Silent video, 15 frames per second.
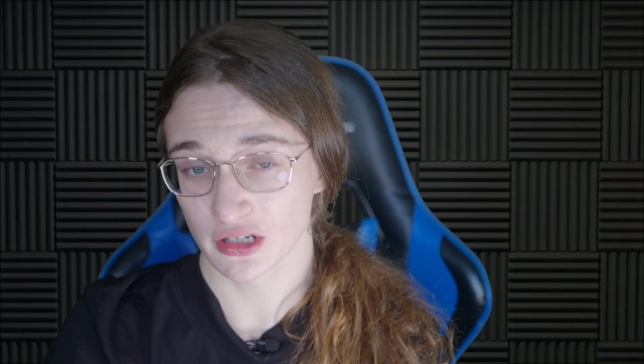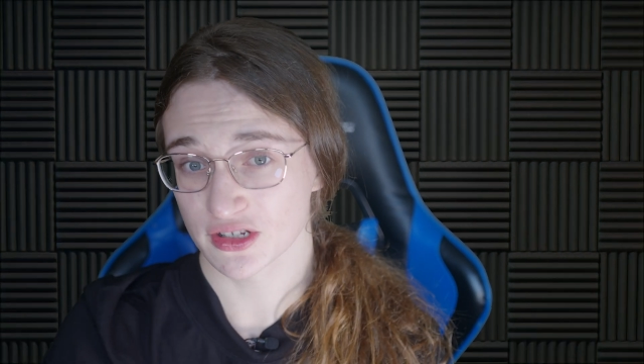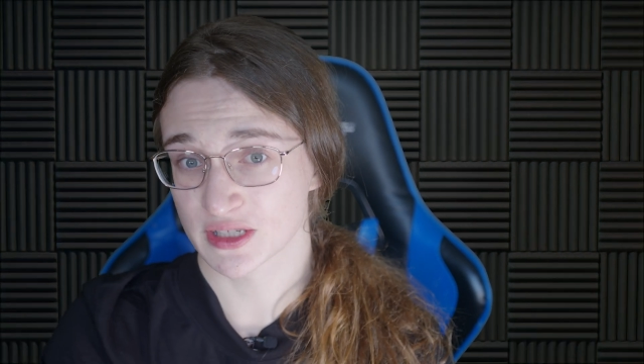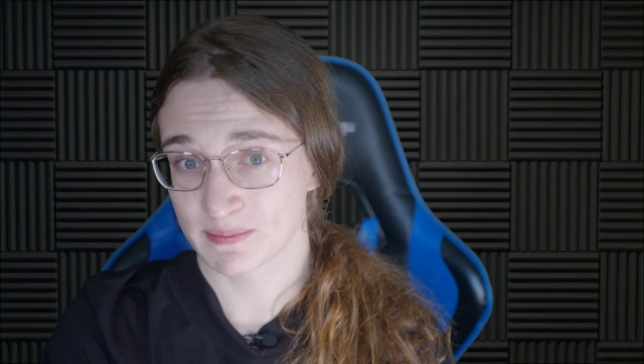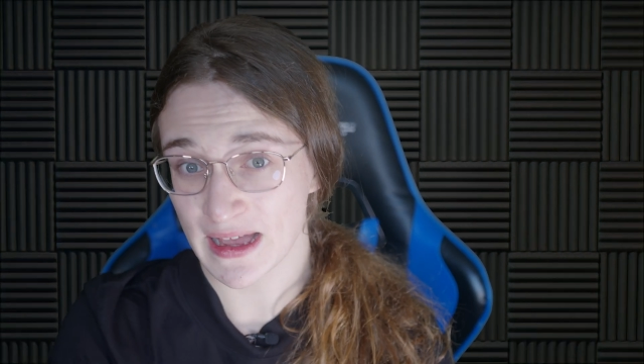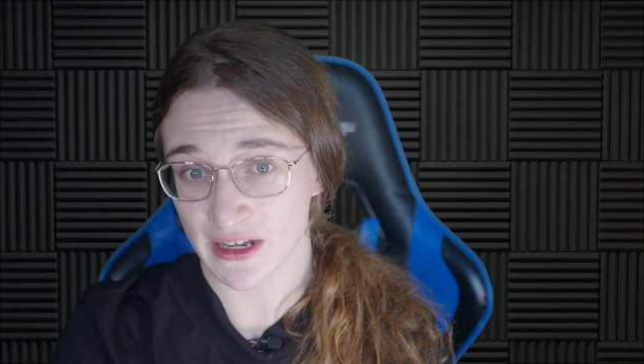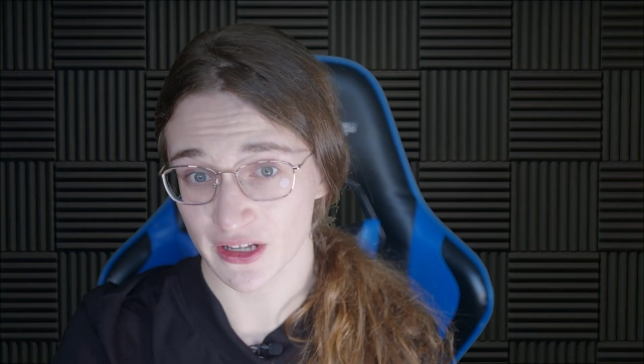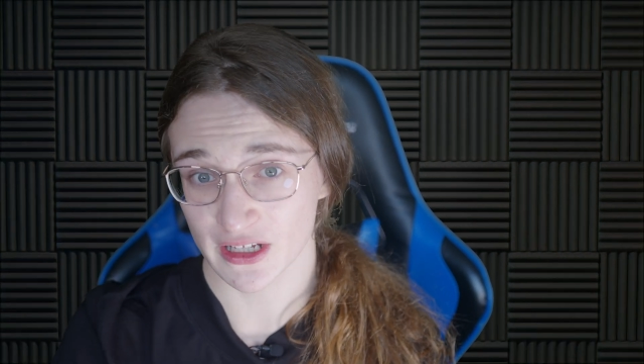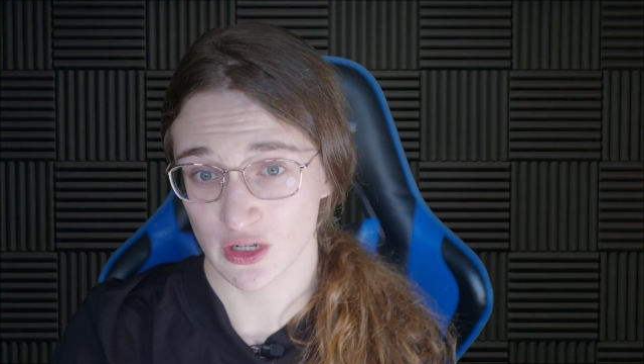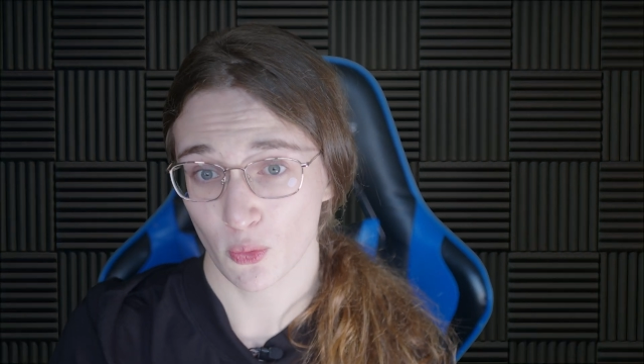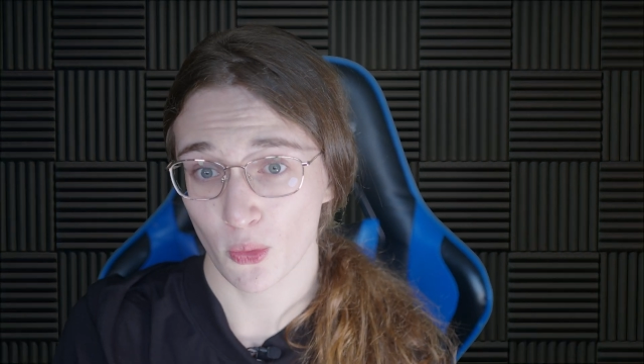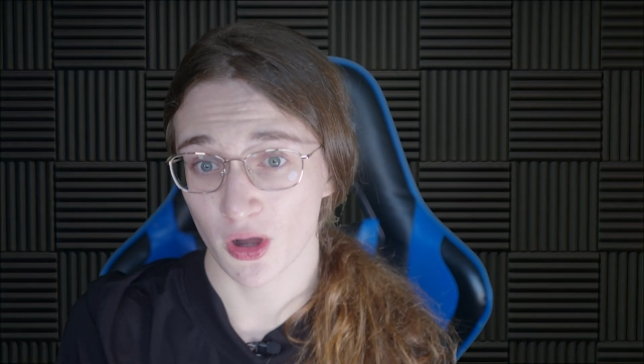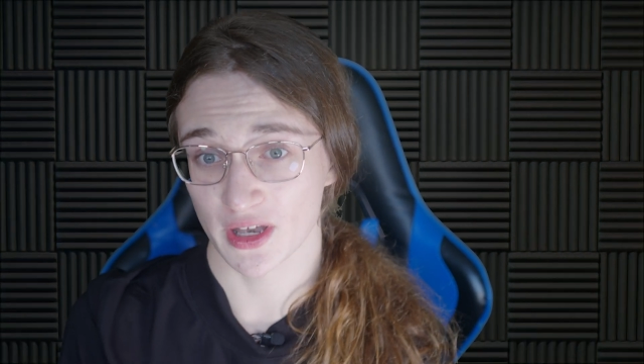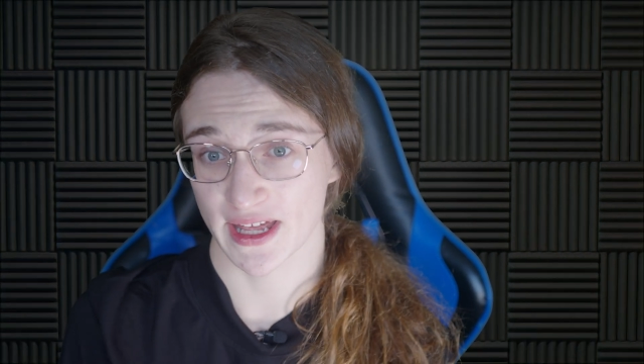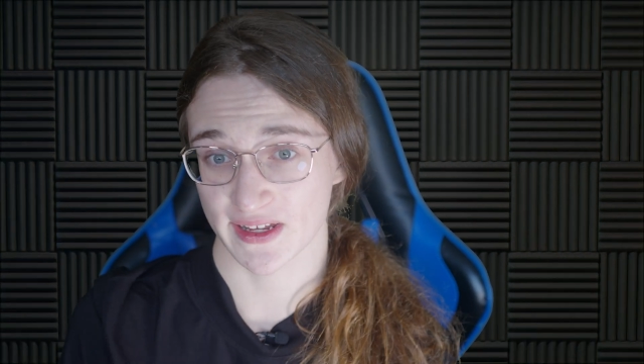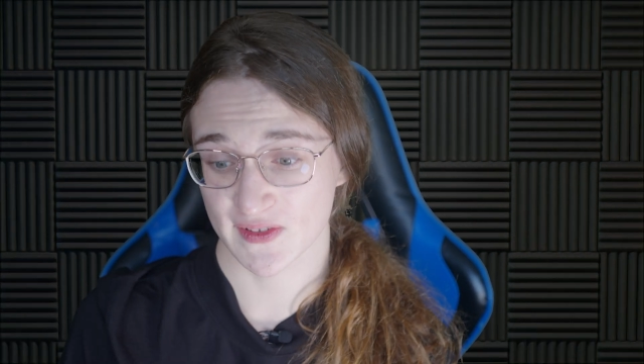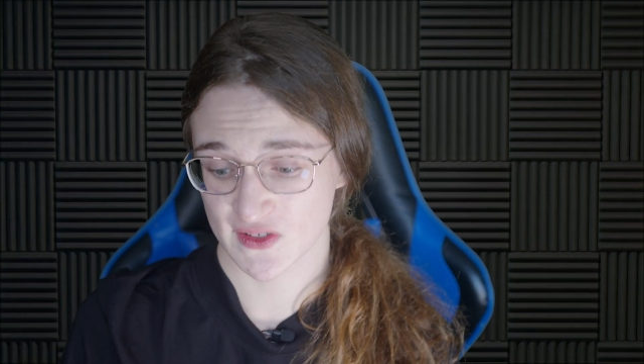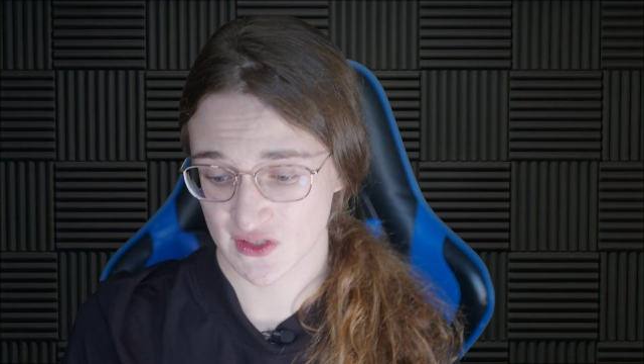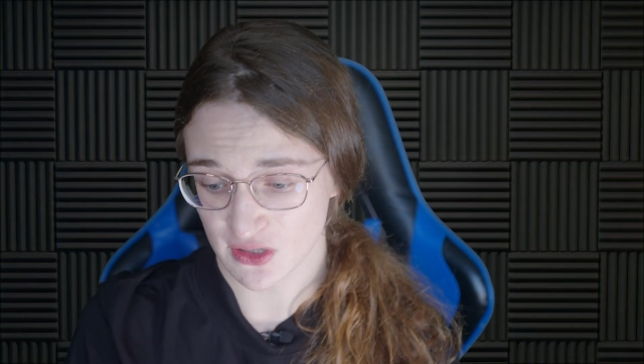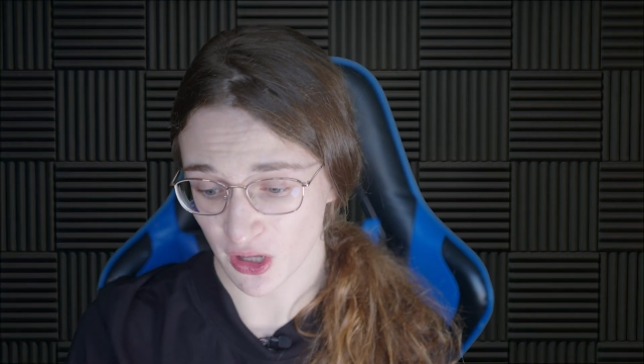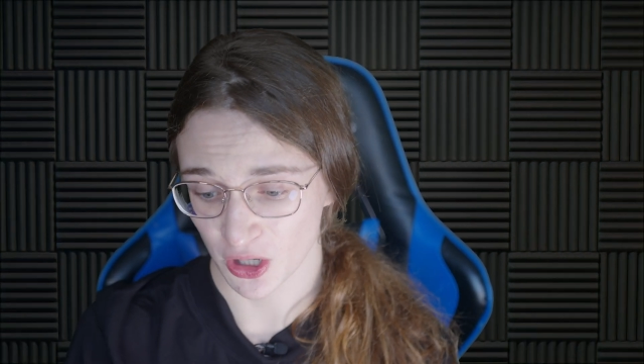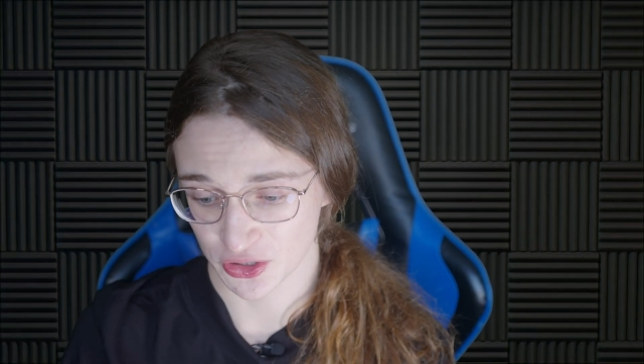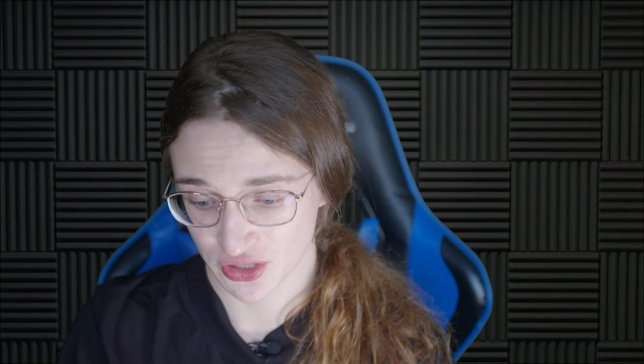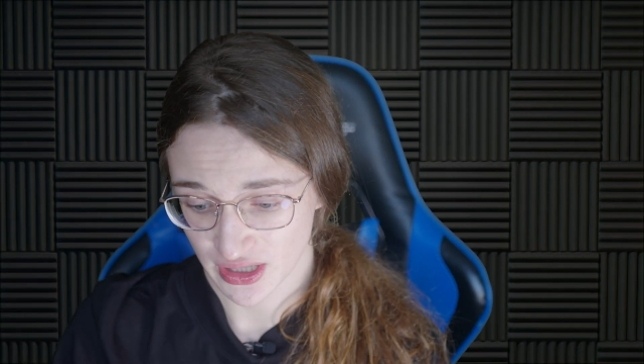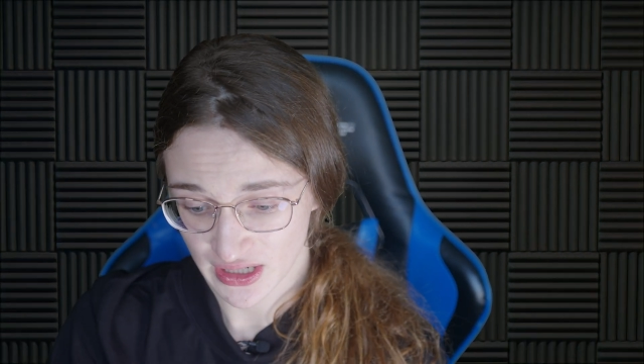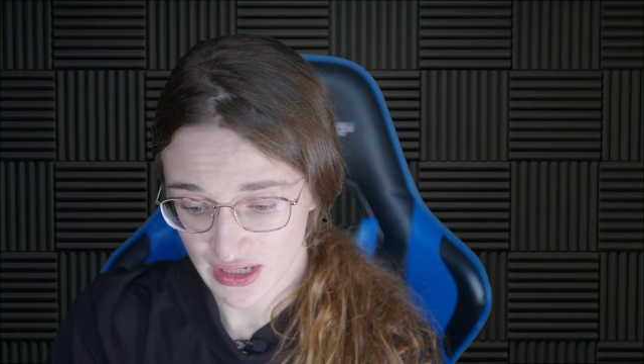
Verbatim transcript: looks better in a 1x slot.